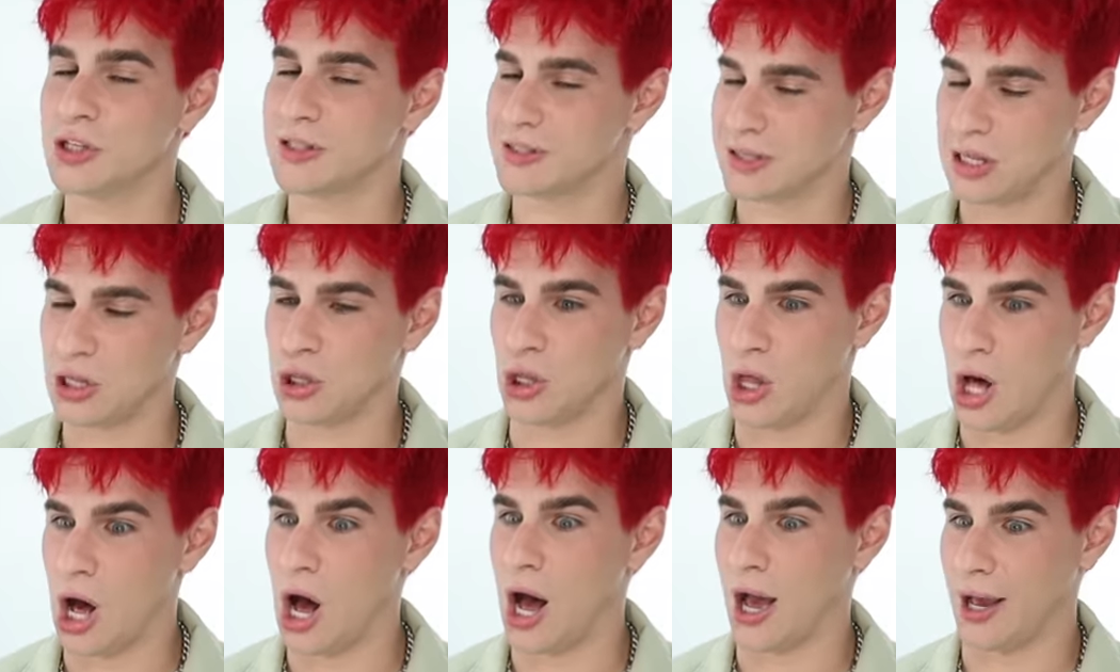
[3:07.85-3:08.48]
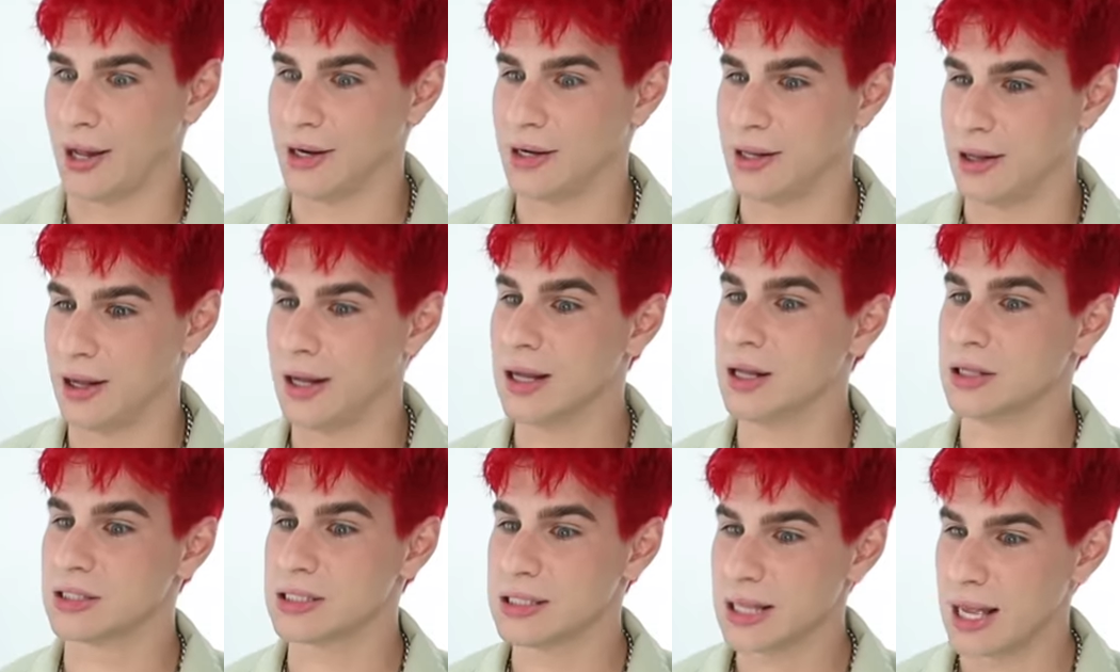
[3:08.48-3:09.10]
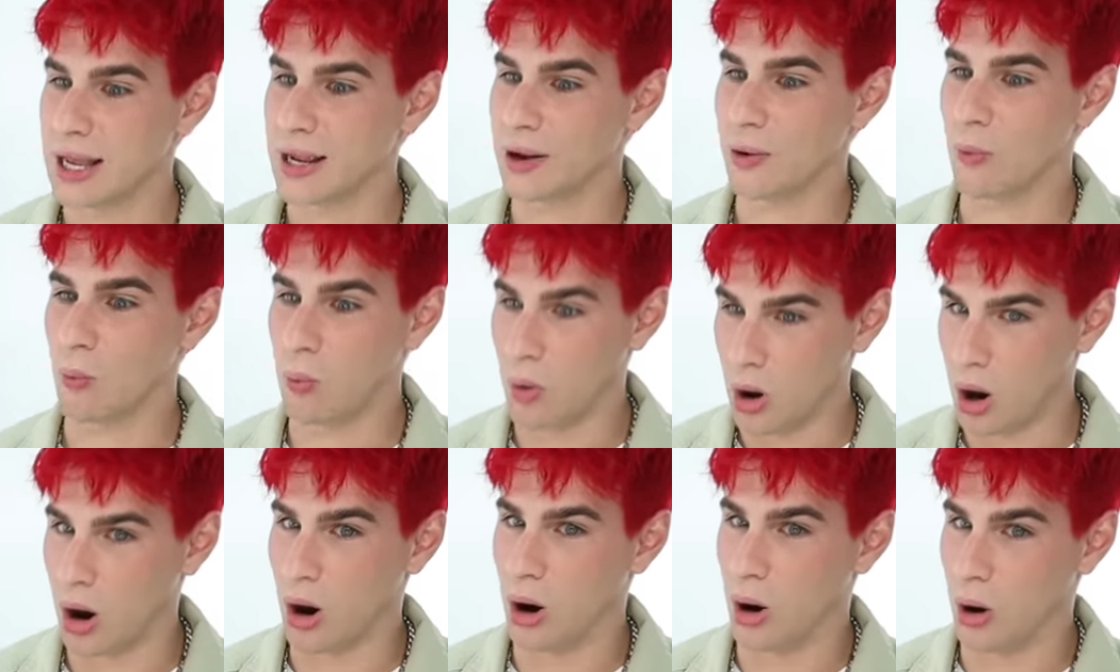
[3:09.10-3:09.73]
is a lot. it's like,
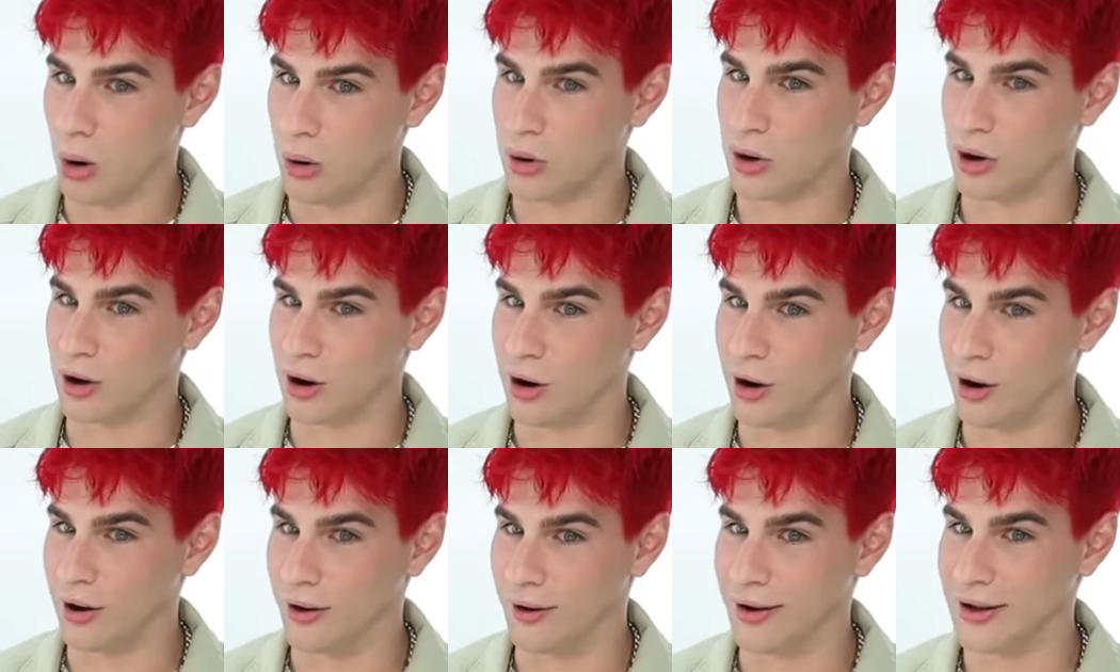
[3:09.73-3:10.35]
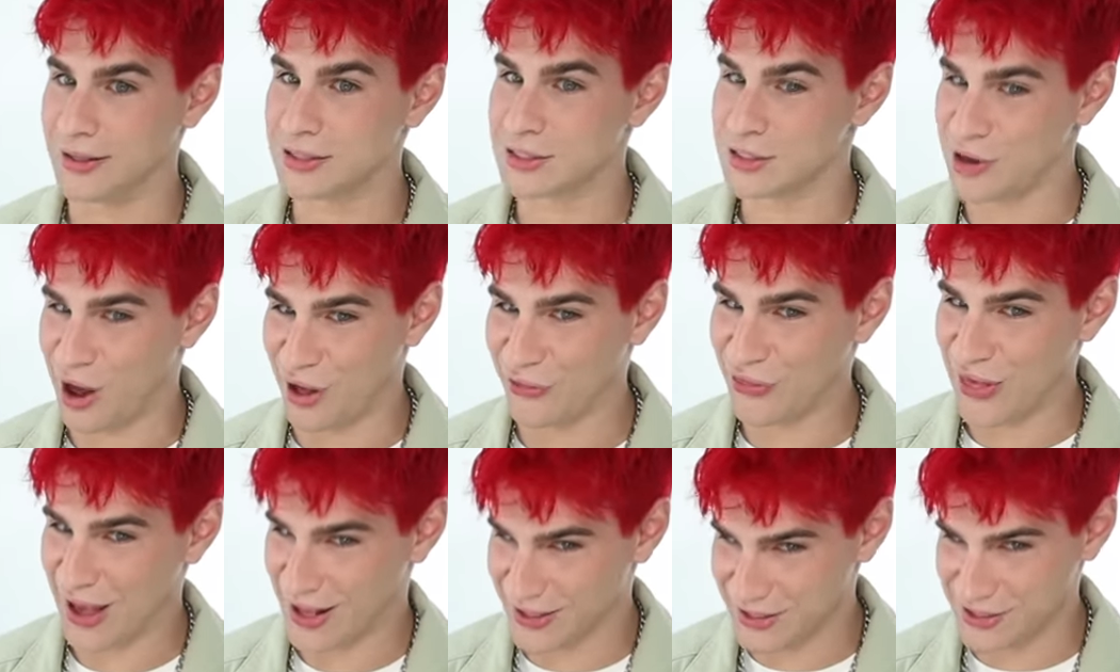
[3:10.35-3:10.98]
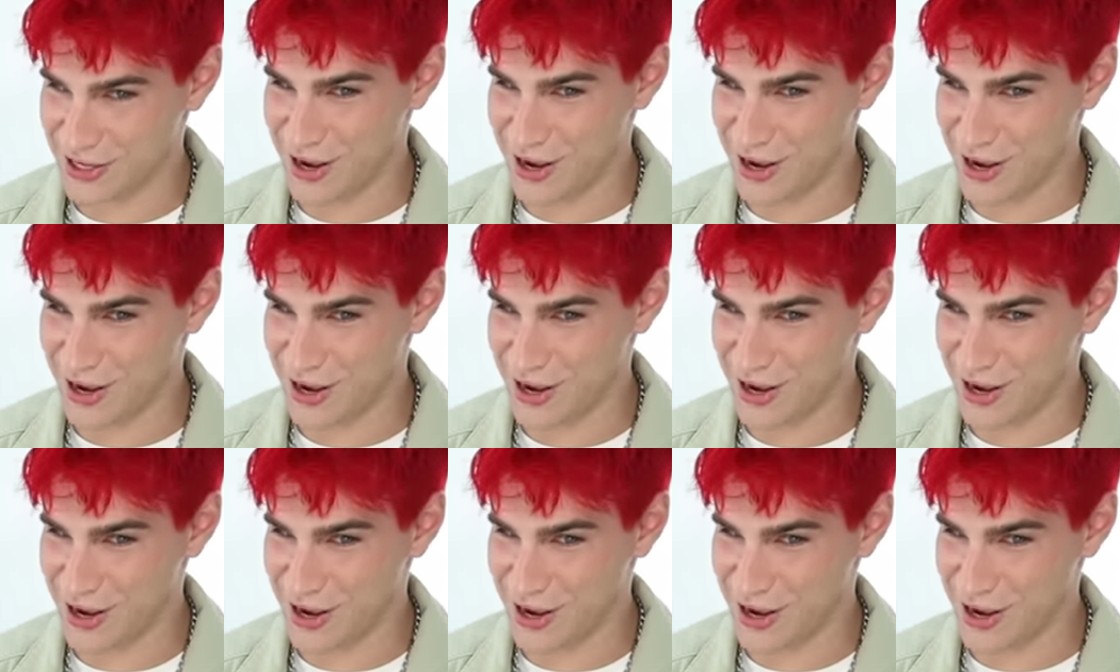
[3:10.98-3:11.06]
whoa, girl. It's not that